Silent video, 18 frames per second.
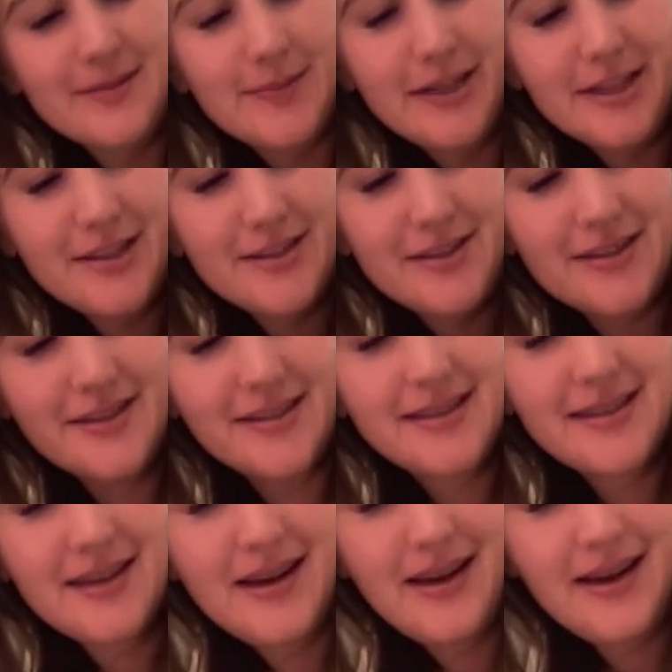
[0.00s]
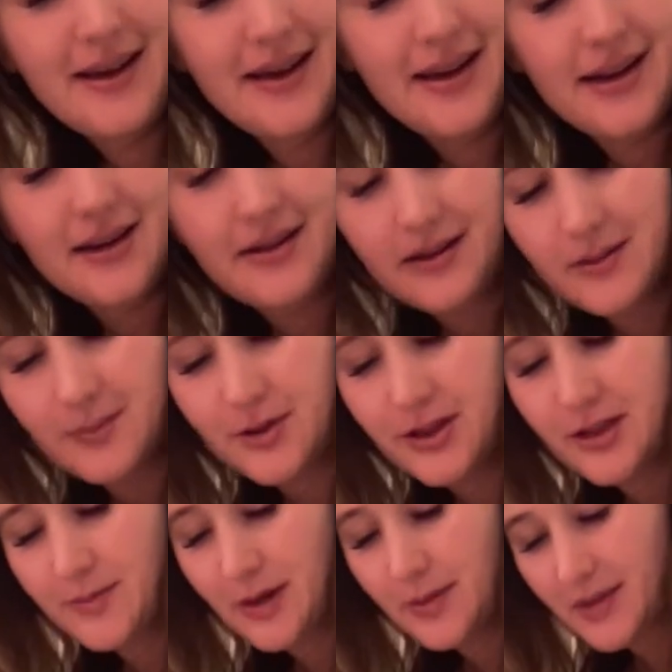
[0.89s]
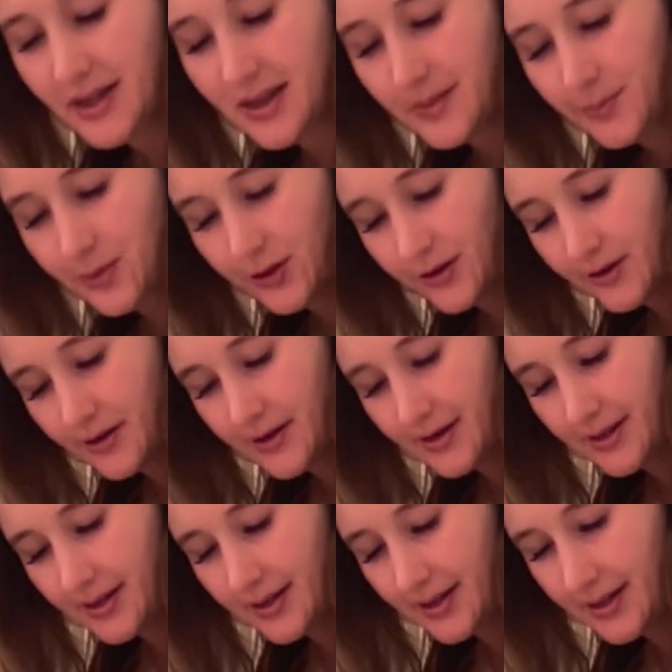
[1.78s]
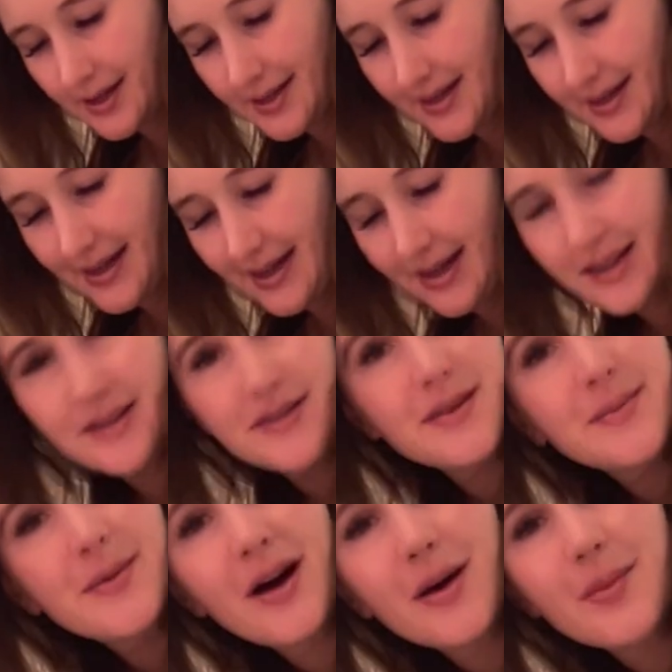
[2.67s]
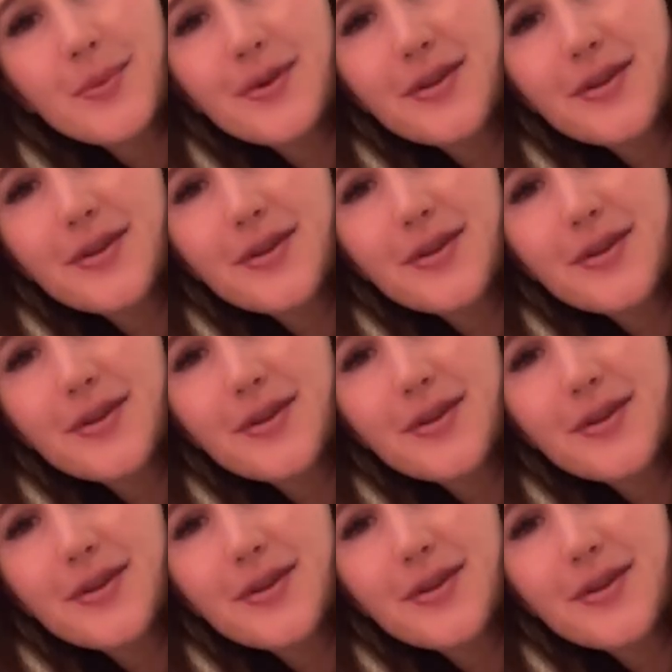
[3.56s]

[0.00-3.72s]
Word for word: pictures and I'm gonna put them on my computer and then edit them up.